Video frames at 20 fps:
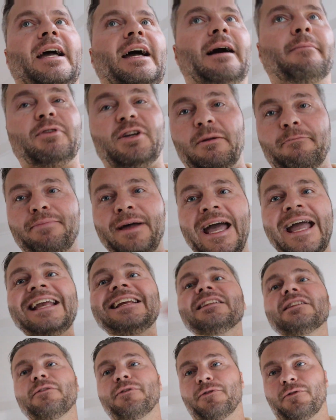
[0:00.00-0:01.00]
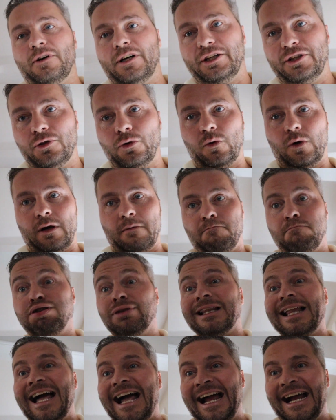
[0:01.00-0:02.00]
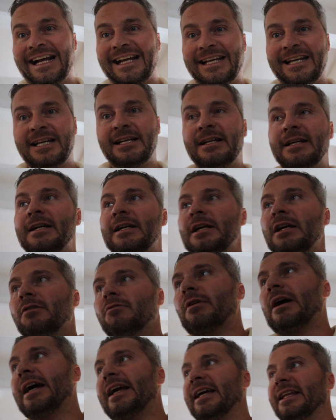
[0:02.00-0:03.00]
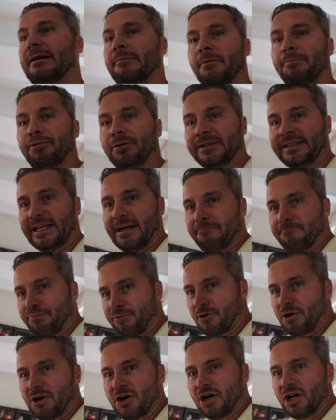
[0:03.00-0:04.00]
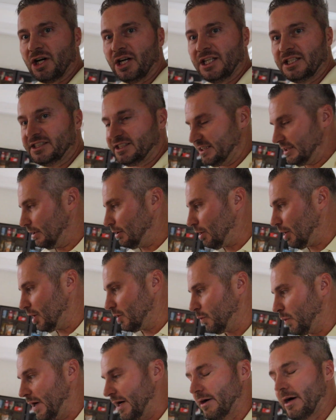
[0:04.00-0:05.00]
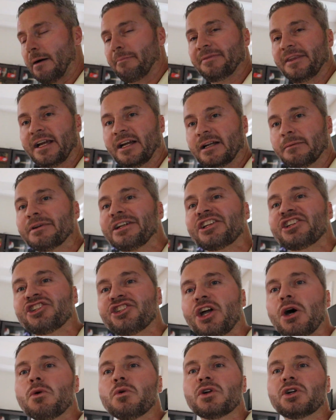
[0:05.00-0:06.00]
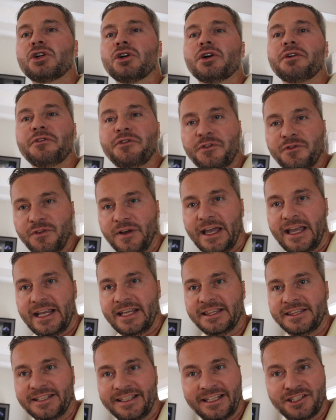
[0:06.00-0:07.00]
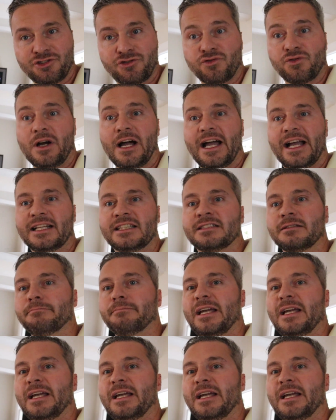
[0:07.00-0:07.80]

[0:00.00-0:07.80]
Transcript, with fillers: I'm gonna paint the front door black. Right, and I'm gonna put that bronze hardware up there, and I'm gonna show good faith in trying to